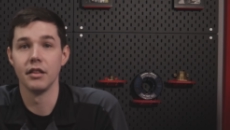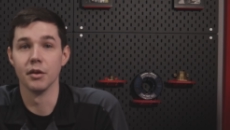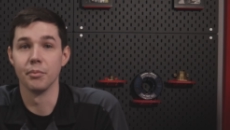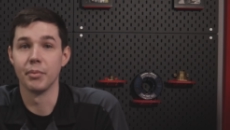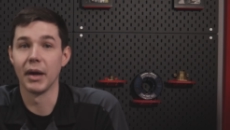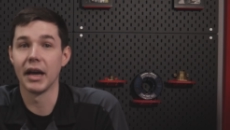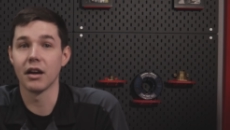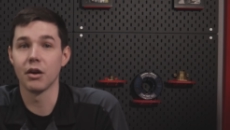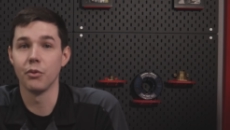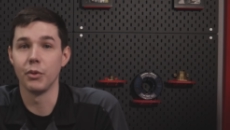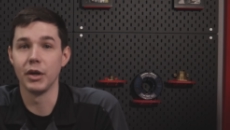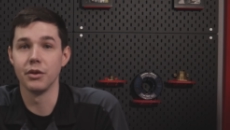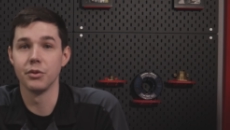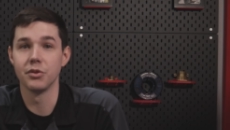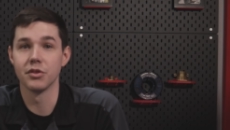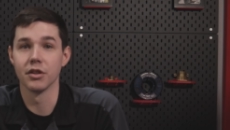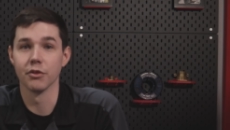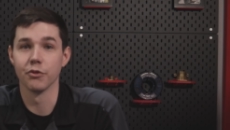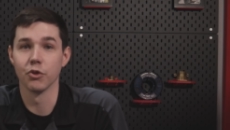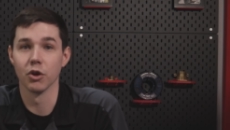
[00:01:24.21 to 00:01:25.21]
The PEKK we
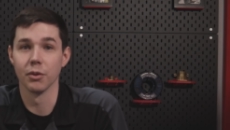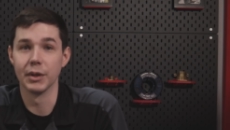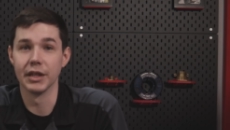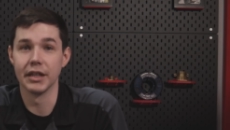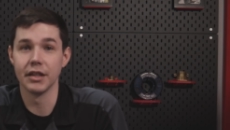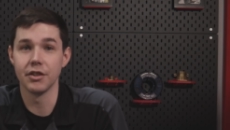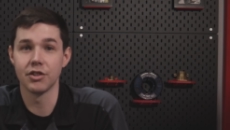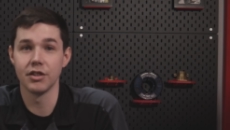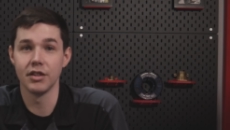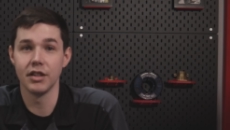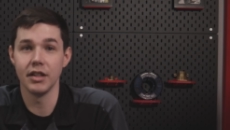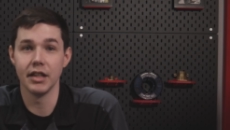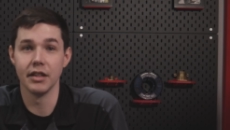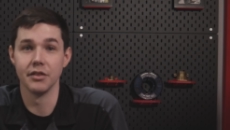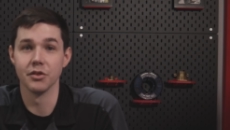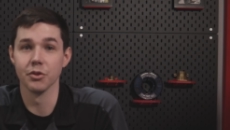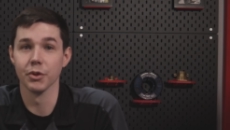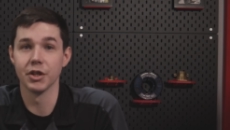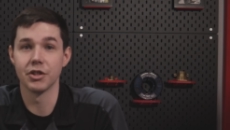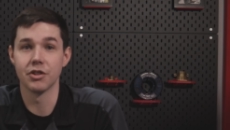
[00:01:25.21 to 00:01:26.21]
use in our formulation
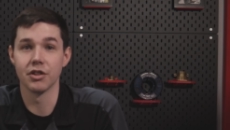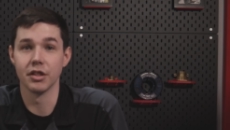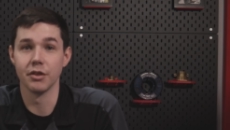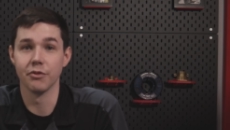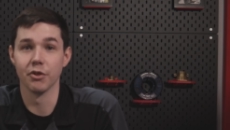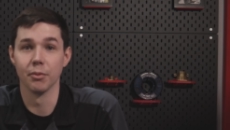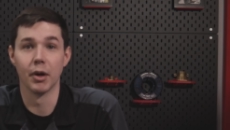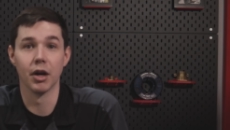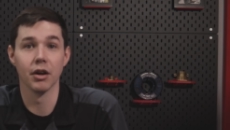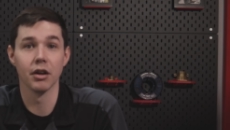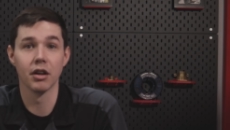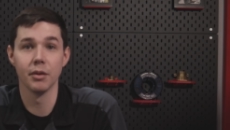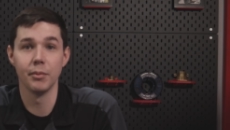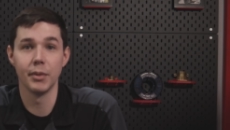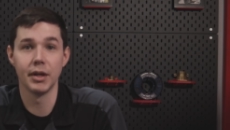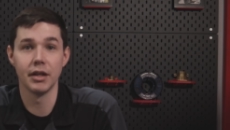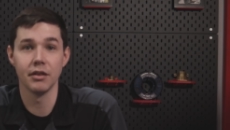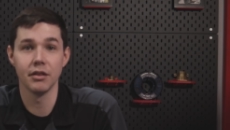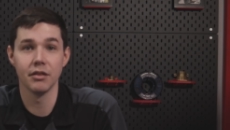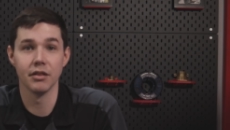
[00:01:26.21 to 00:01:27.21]
is originally from
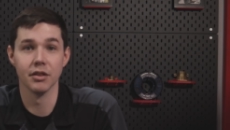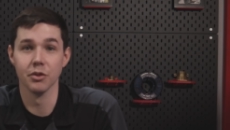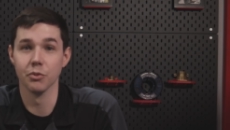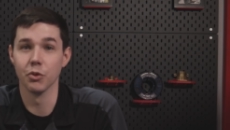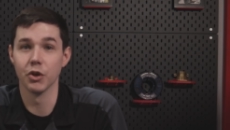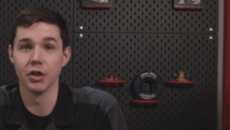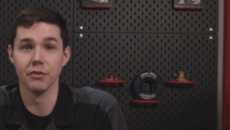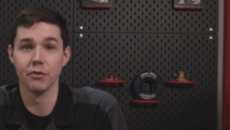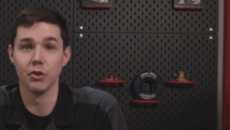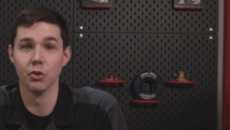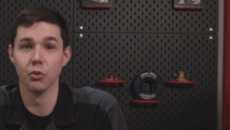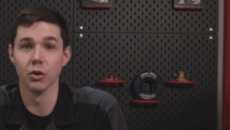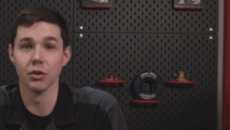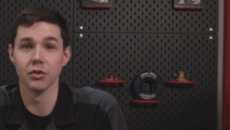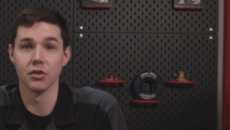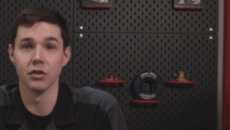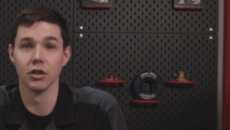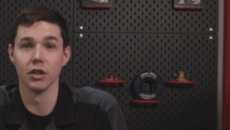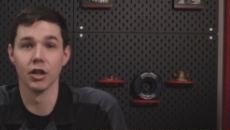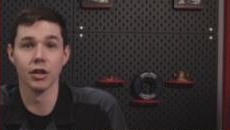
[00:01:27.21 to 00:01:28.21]
Arkema. They're one of the
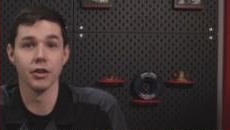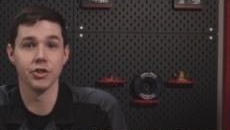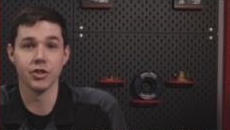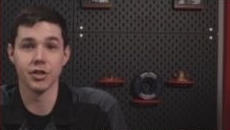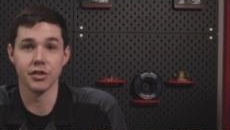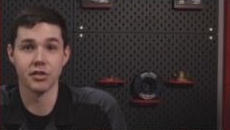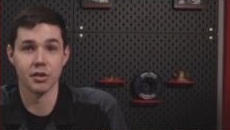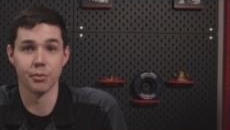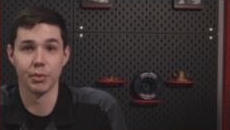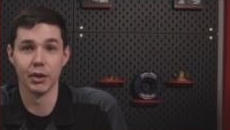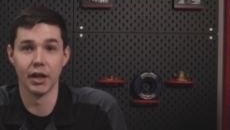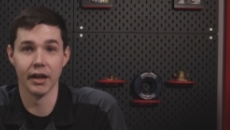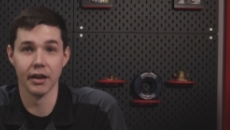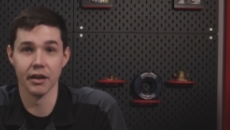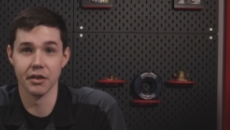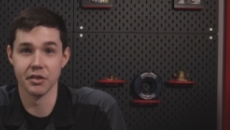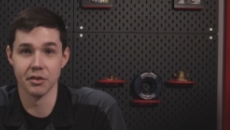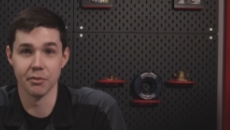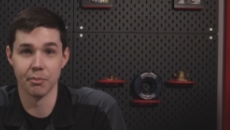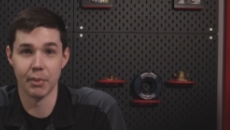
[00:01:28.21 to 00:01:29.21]
world's largest
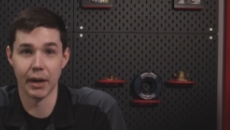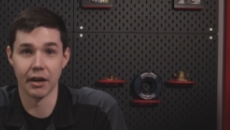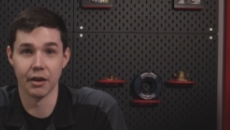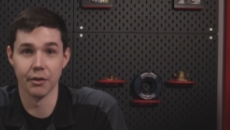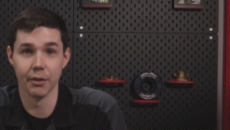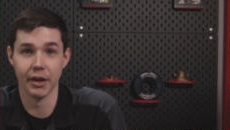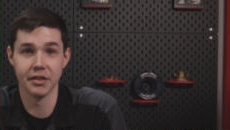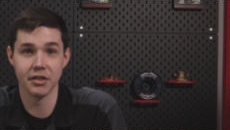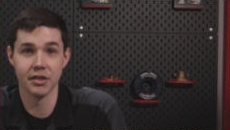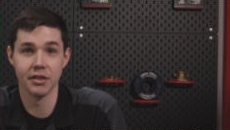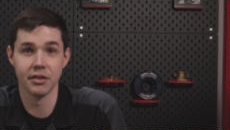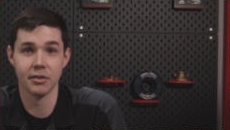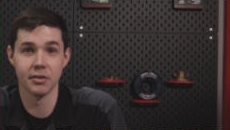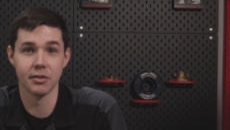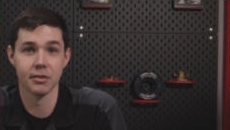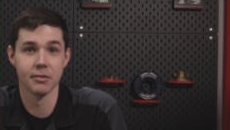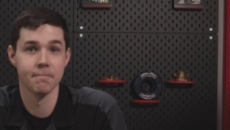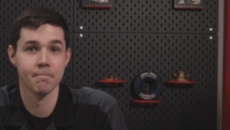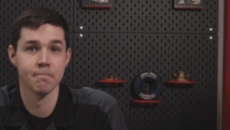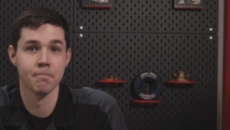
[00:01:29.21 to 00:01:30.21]
suppliers of PEKK
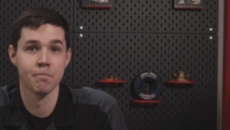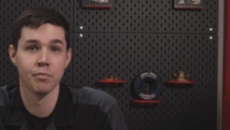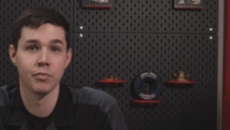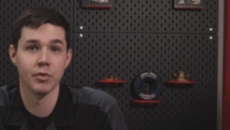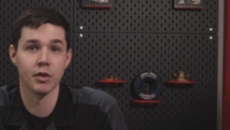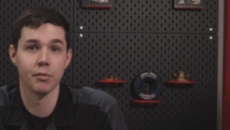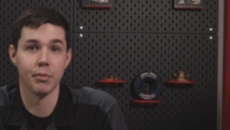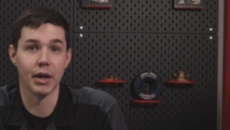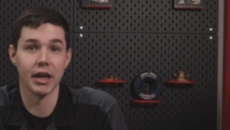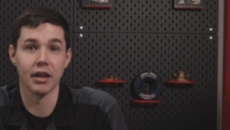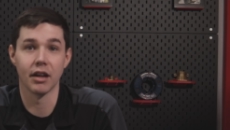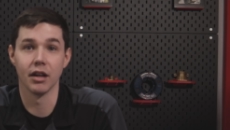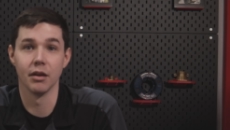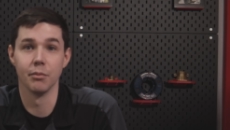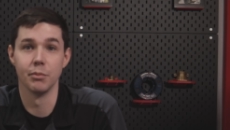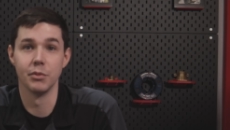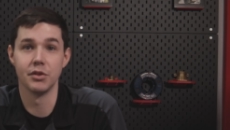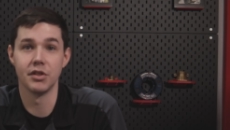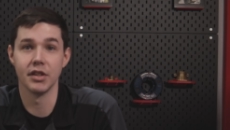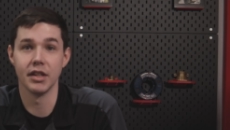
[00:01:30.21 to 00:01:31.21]
resins. PEKK
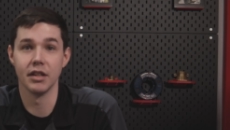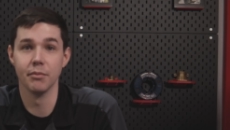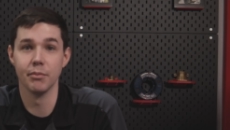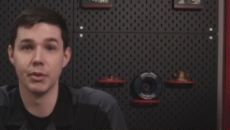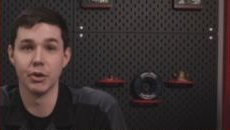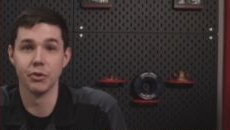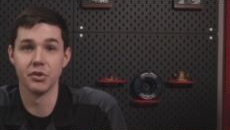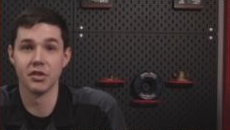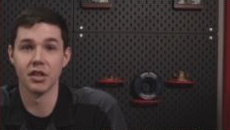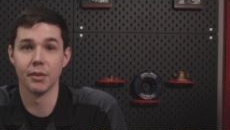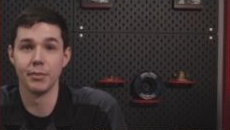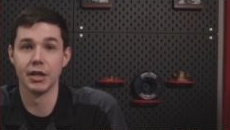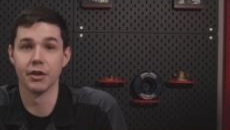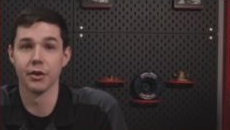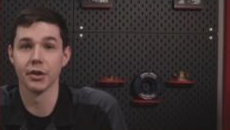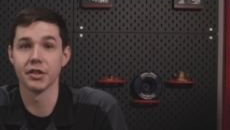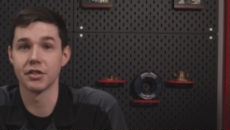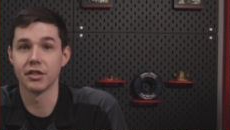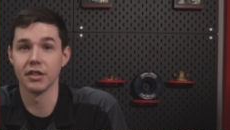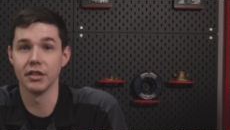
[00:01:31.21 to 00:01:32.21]
comes in both
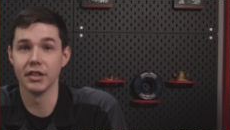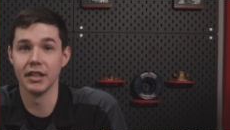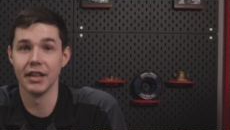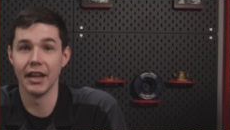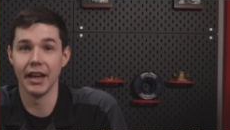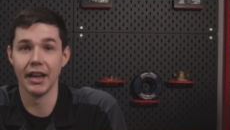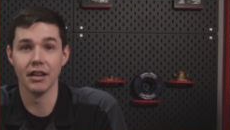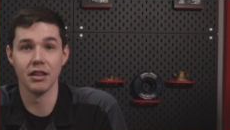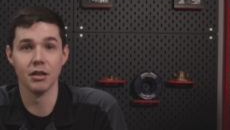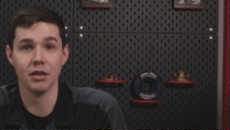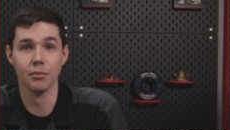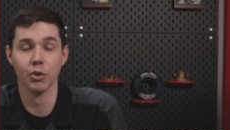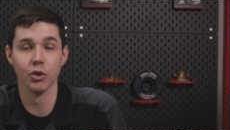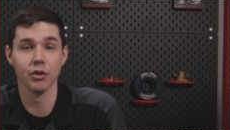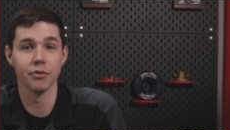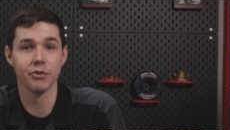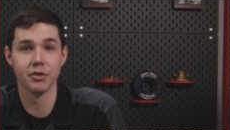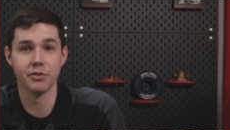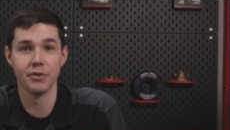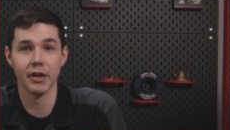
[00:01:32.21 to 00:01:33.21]
semicrystalline and
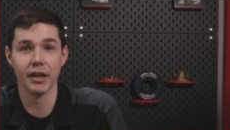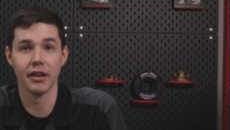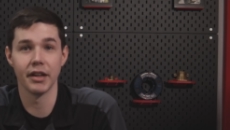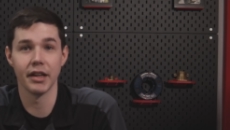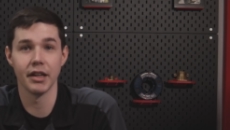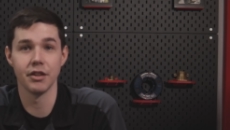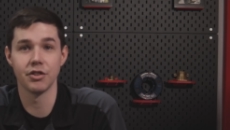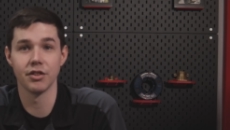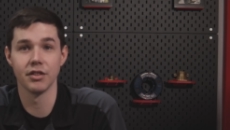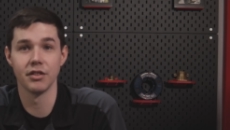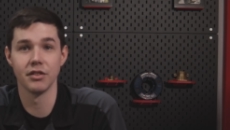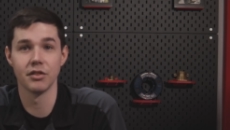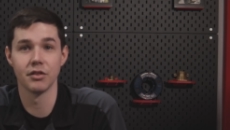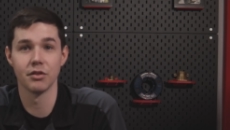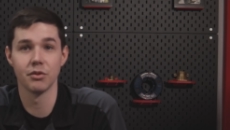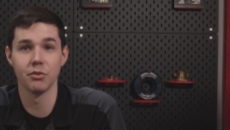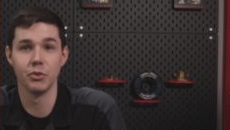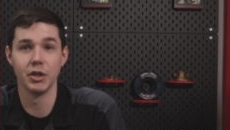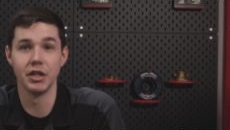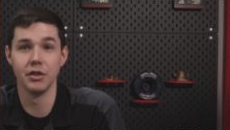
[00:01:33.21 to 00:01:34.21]
amorphous
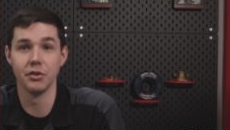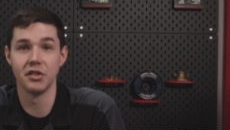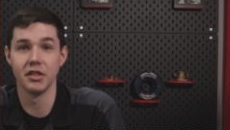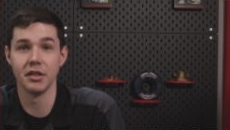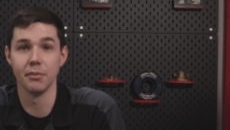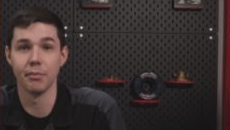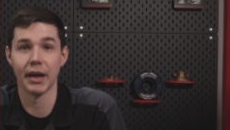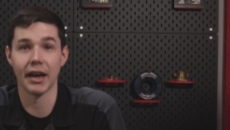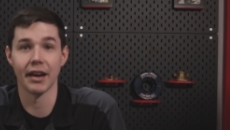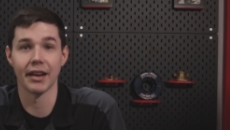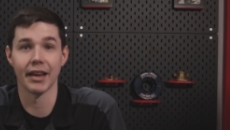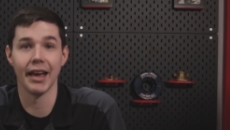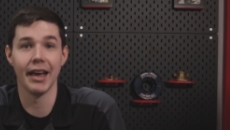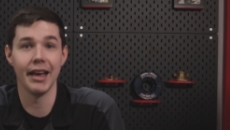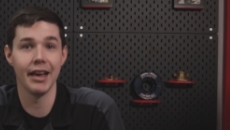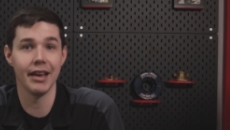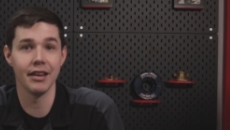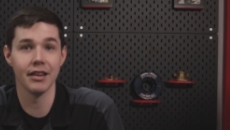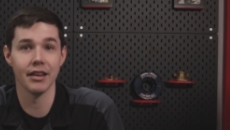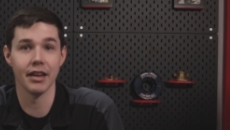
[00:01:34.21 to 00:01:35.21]
variations. When you see PEKK
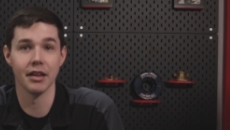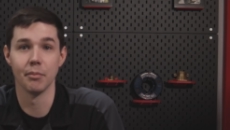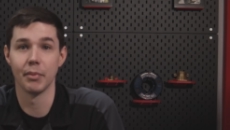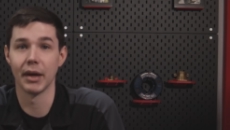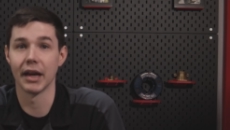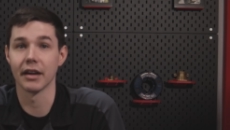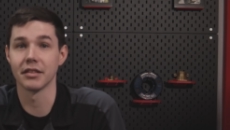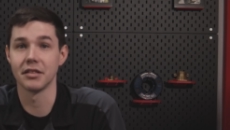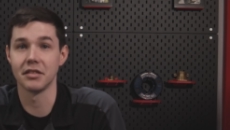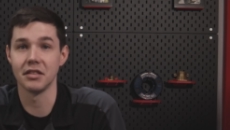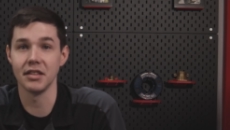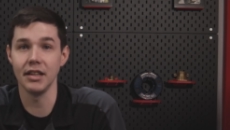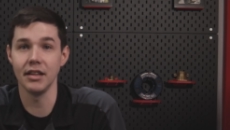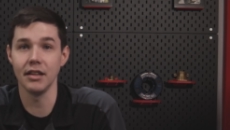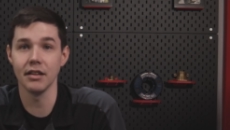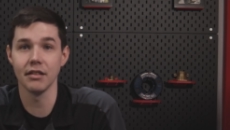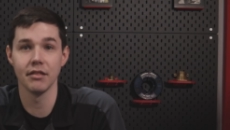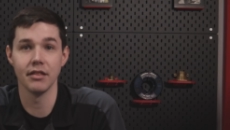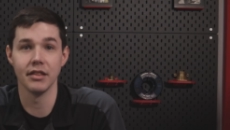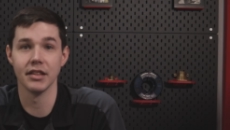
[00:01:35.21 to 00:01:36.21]
A and PEKK
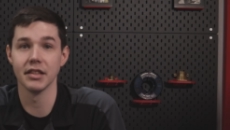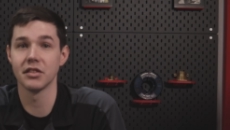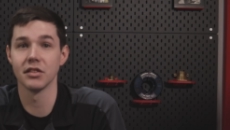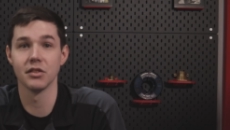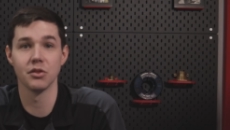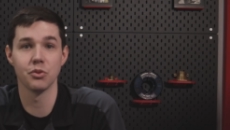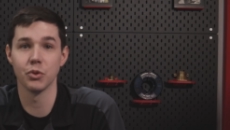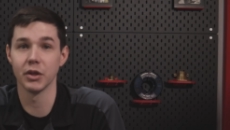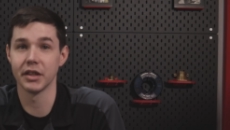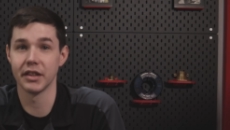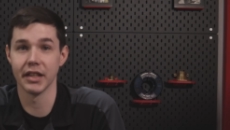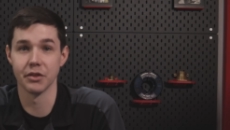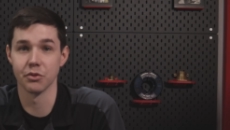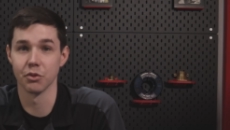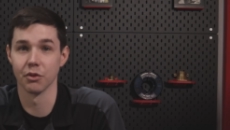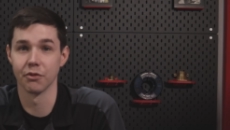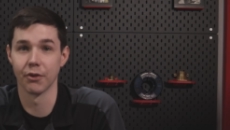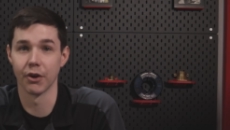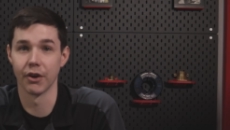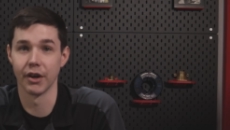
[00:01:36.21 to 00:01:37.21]
C, this is what that's
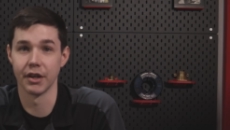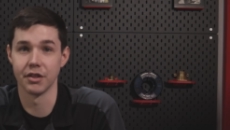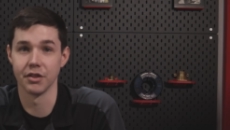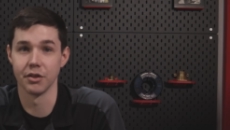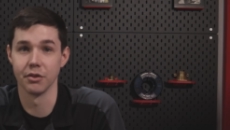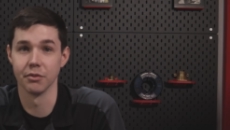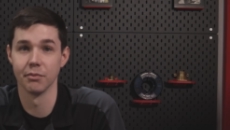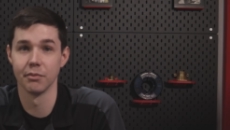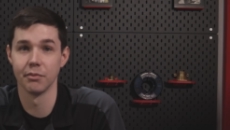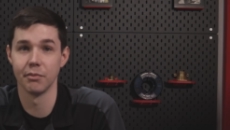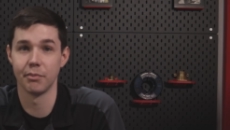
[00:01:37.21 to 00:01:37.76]
referring to.